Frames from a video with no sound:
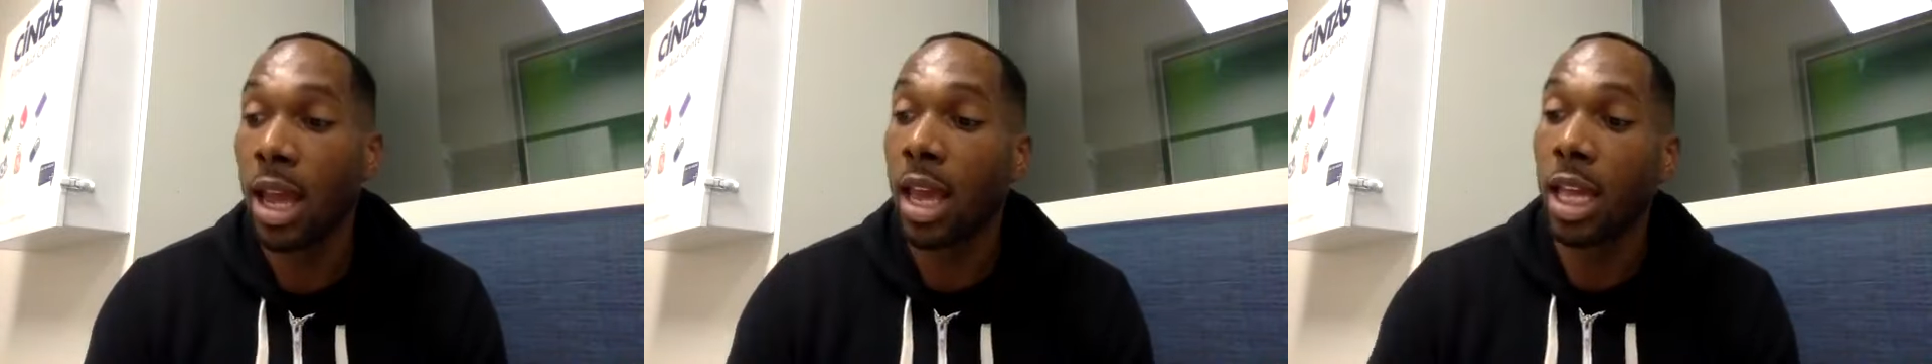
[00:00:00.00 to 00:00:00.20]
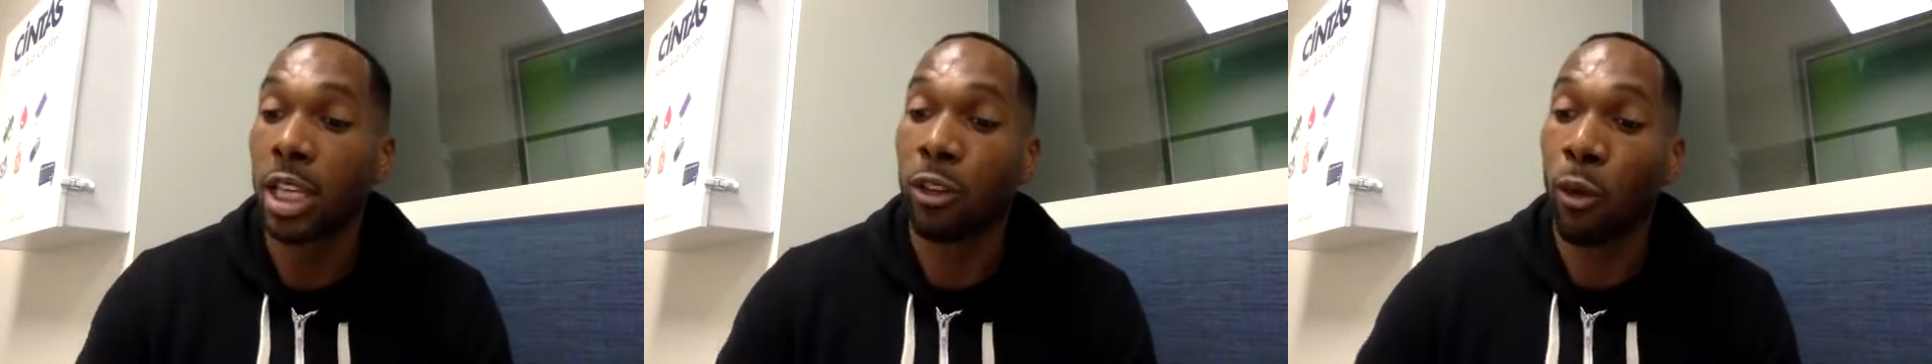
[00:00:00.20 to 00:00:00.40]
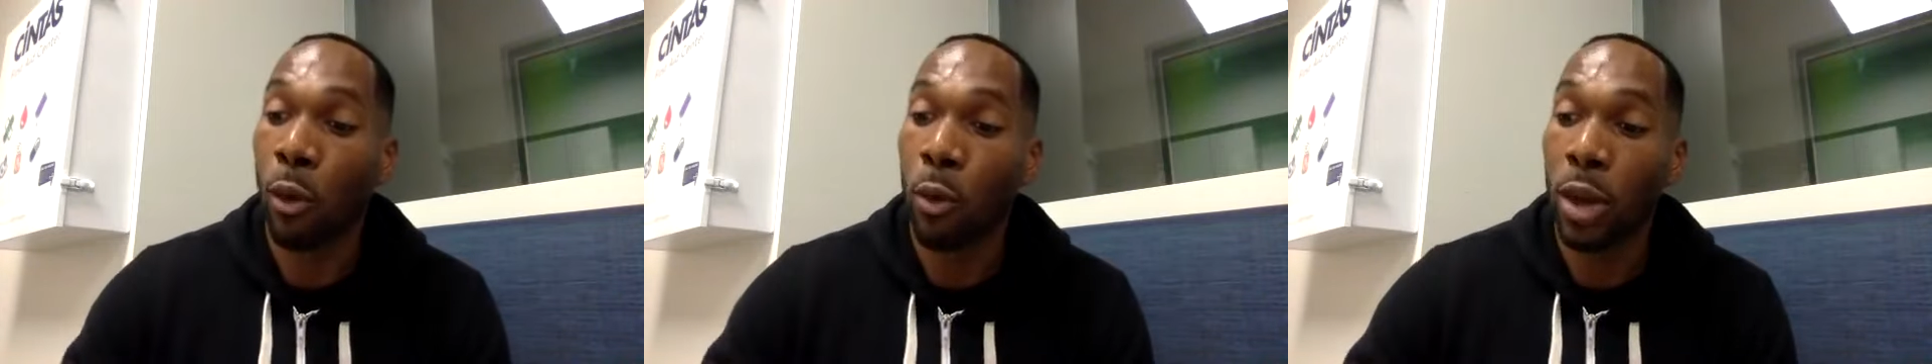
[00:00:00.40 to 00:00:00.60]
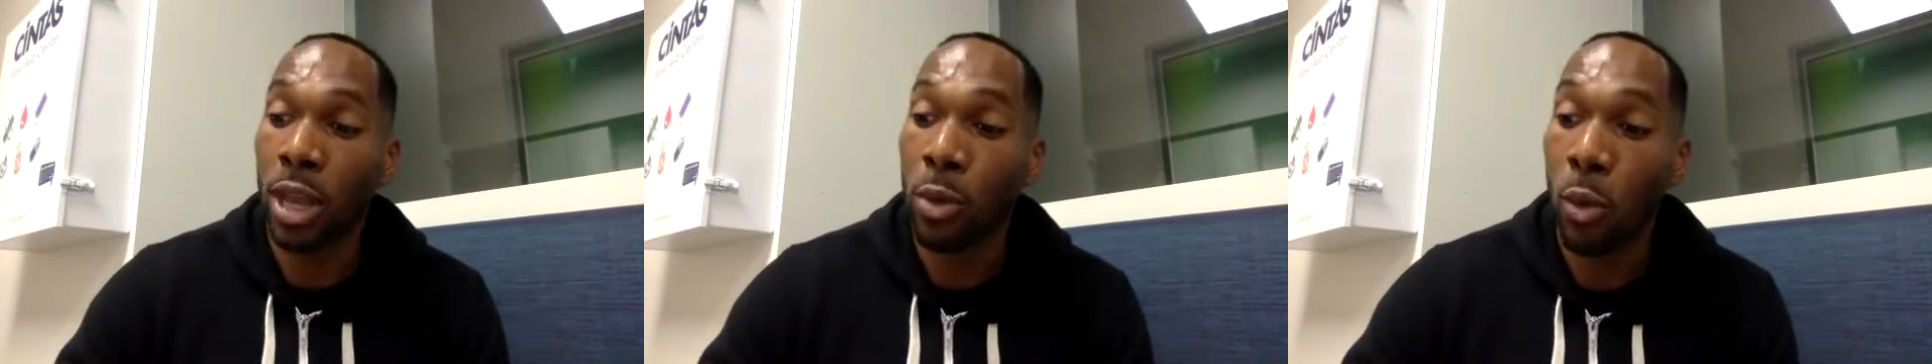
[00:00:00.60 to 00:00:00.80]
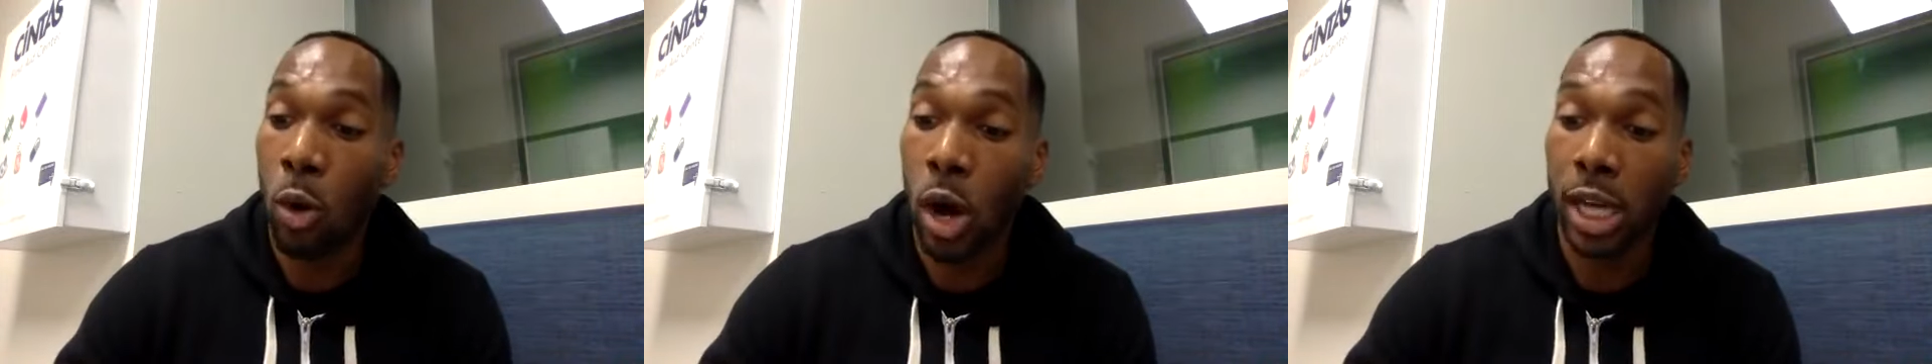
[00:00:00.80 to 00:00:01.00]
is for
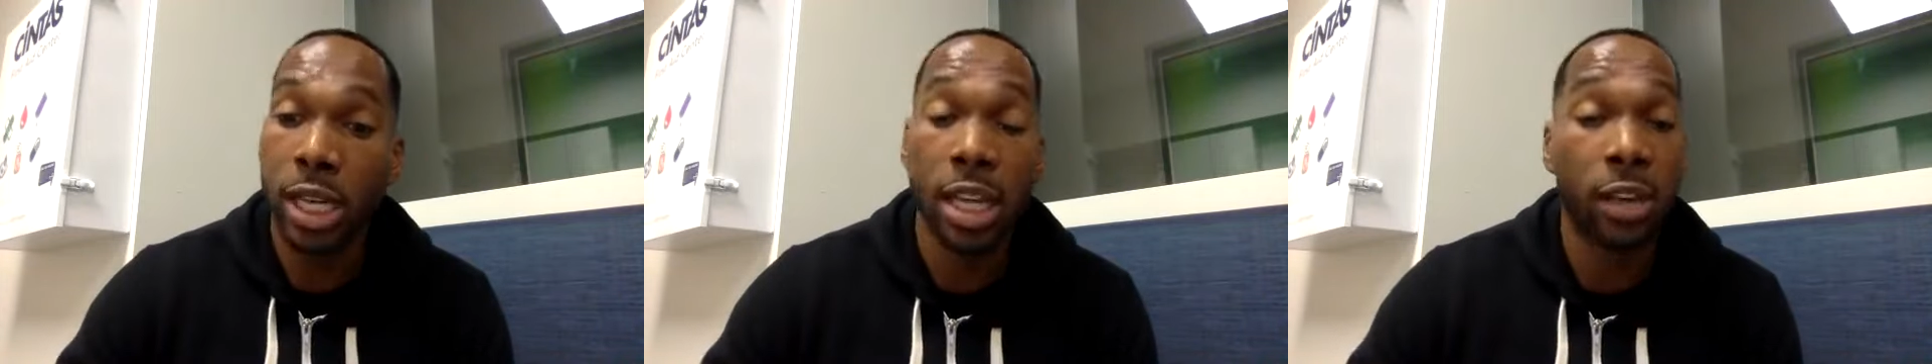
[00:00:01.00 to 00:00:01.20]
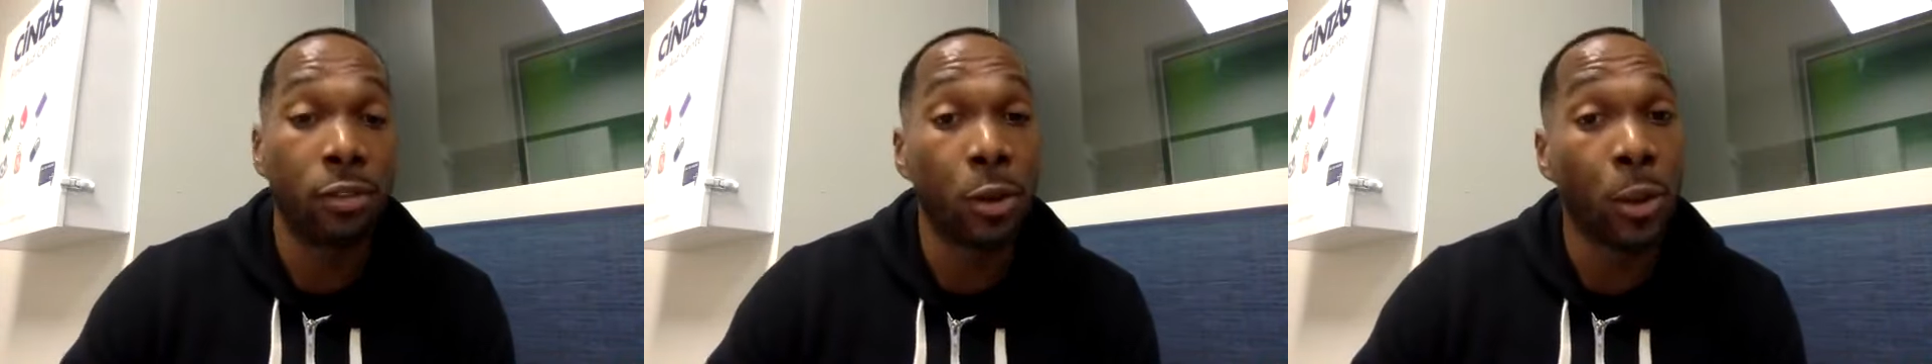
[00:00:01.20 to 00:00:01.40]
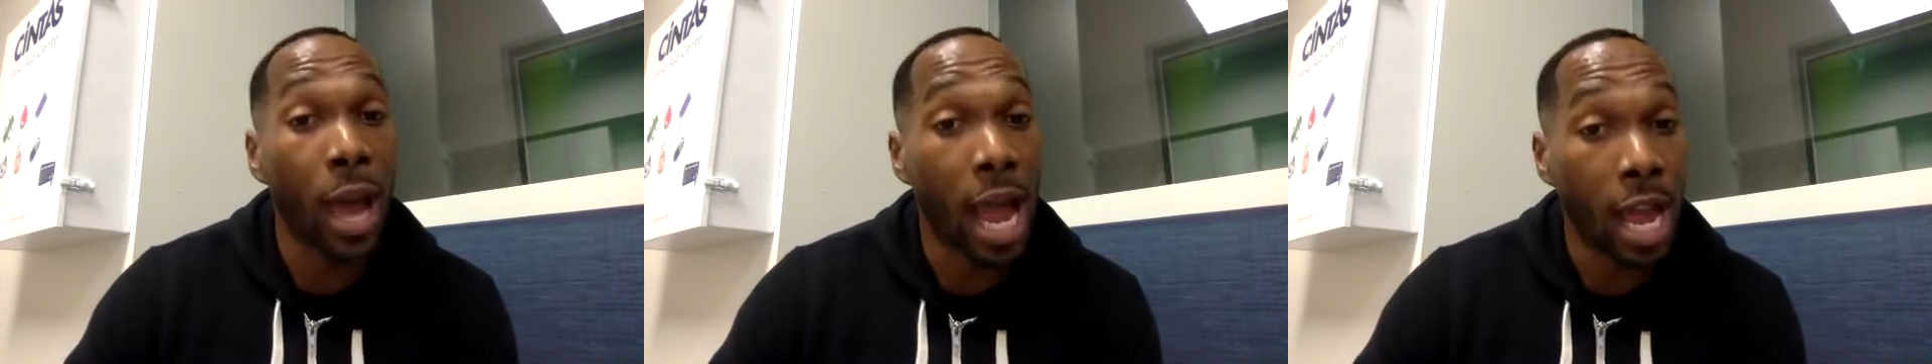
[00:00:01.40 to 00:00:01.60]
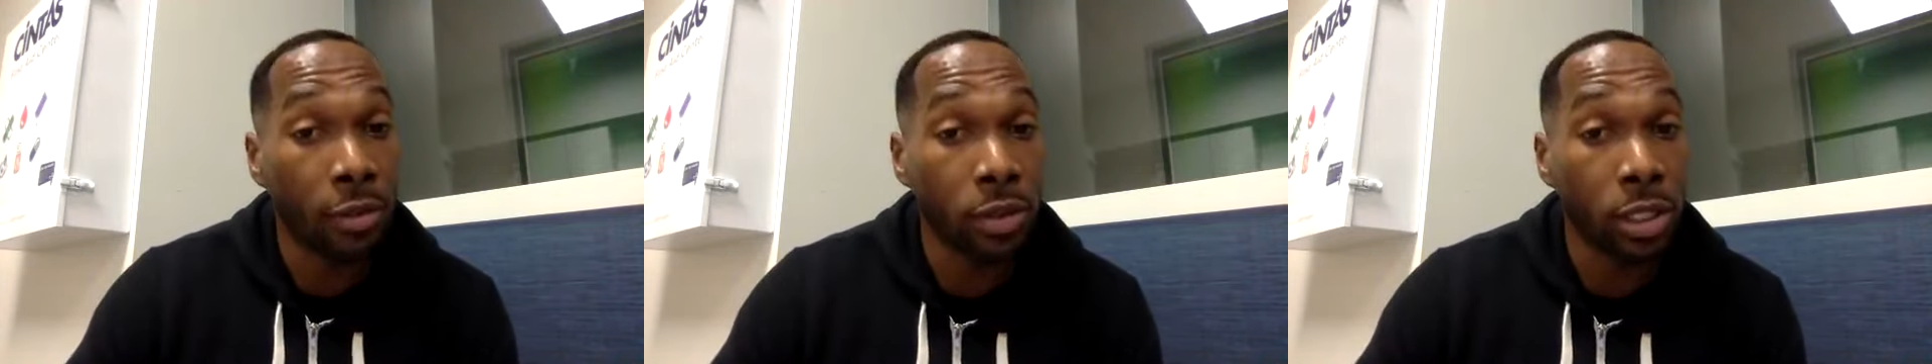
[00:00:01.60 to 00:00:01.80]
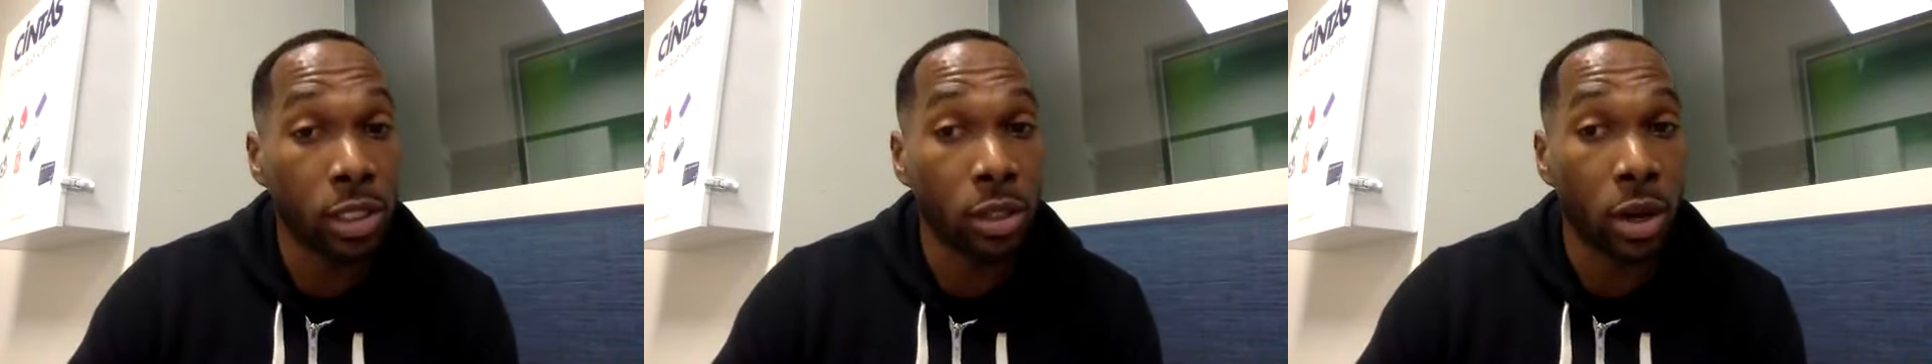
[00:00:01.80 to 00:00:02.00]
week 1 if you
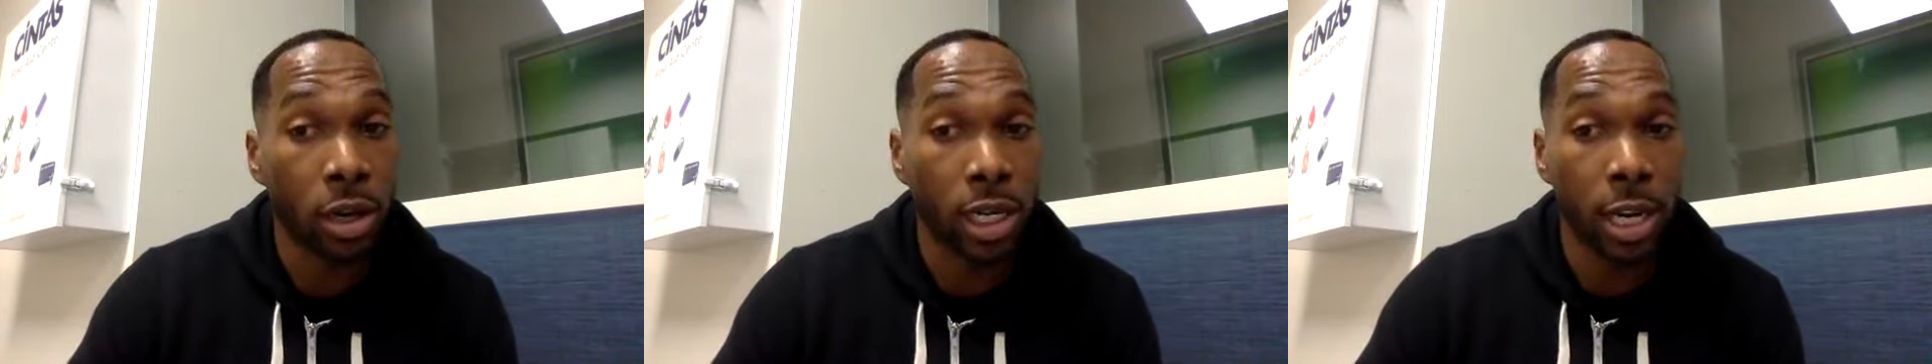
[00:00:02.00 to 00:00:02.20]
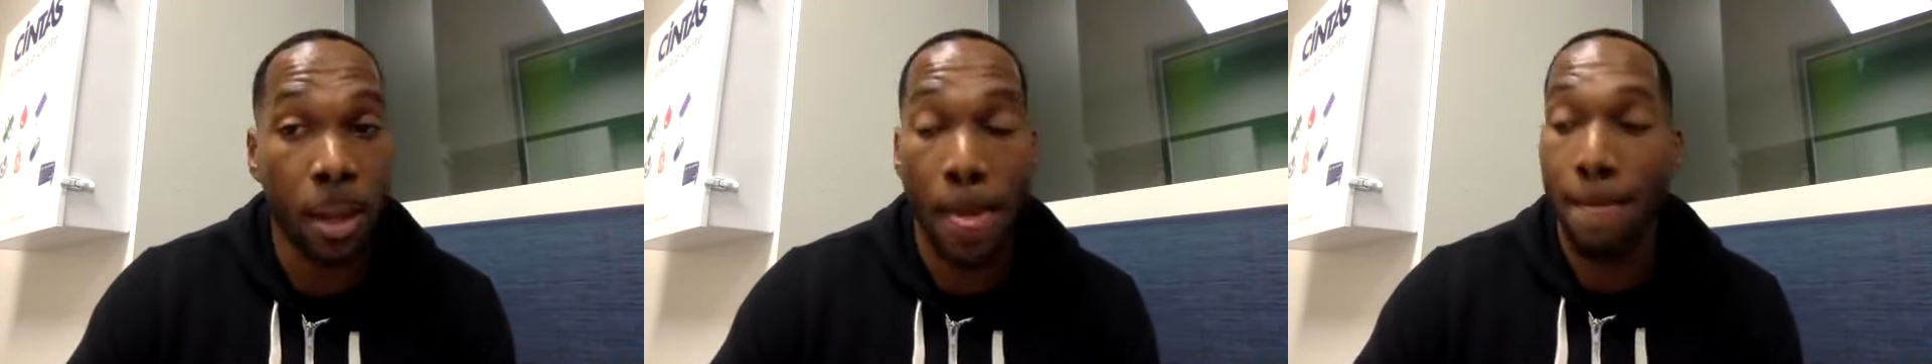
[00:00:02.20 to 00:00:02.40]
haven't started,